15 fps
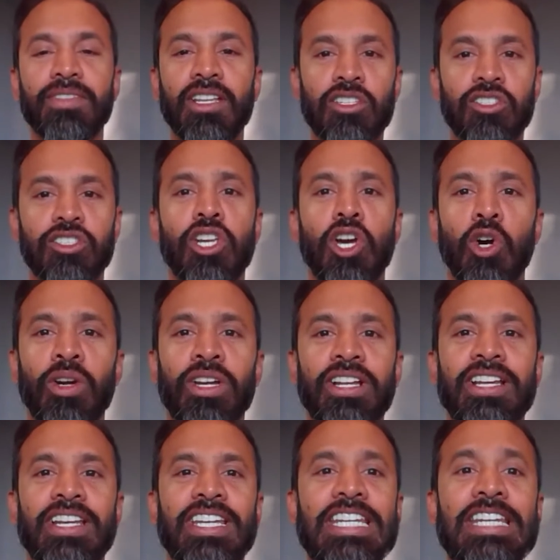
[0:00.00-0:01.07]
So
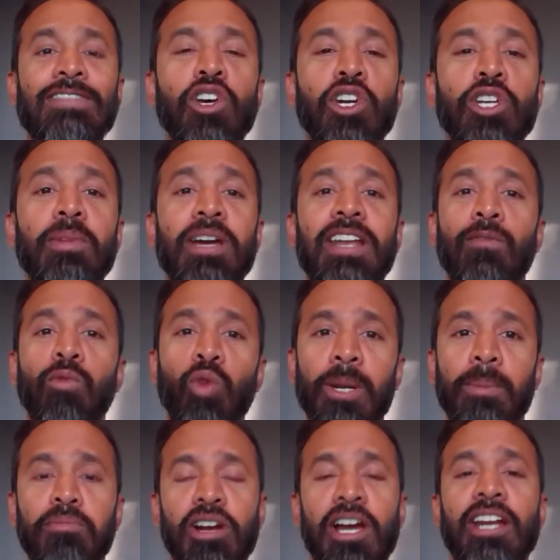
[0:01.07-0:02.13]
even though you might have one
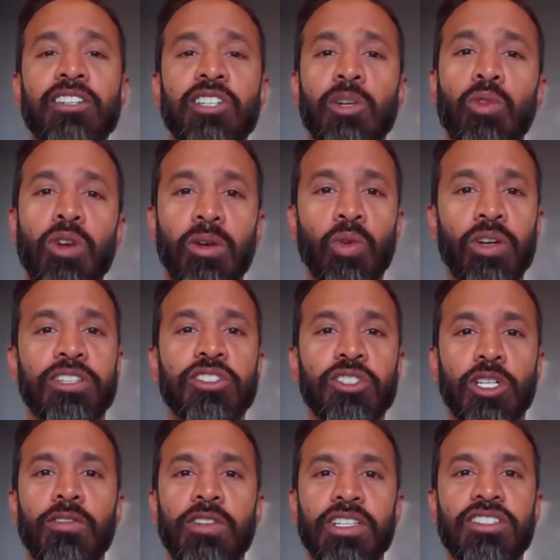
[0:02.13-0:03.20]
product or one
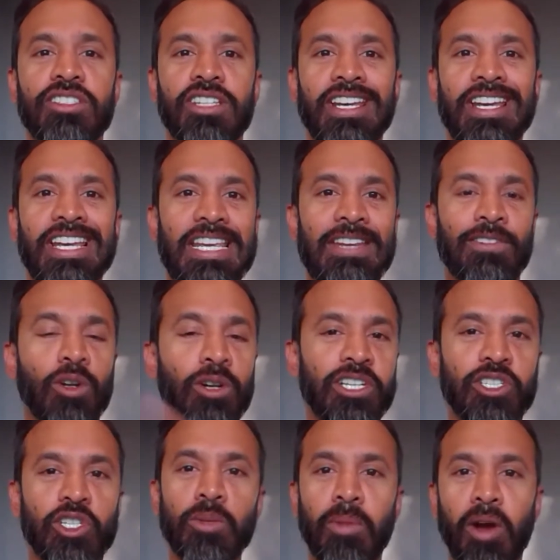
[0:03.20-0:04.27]
service, if you're going
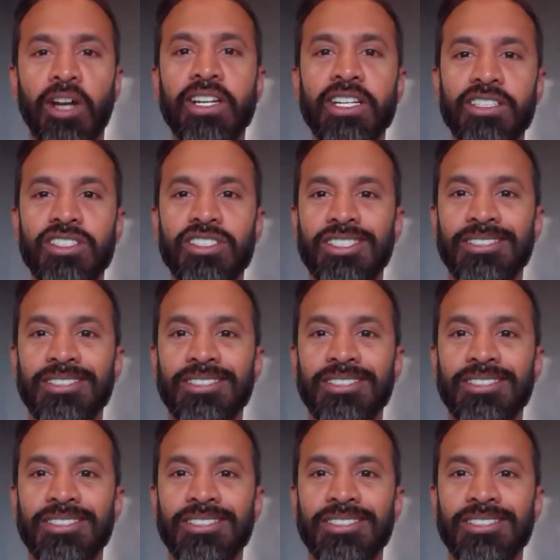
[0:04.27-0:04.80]
to 2 markets,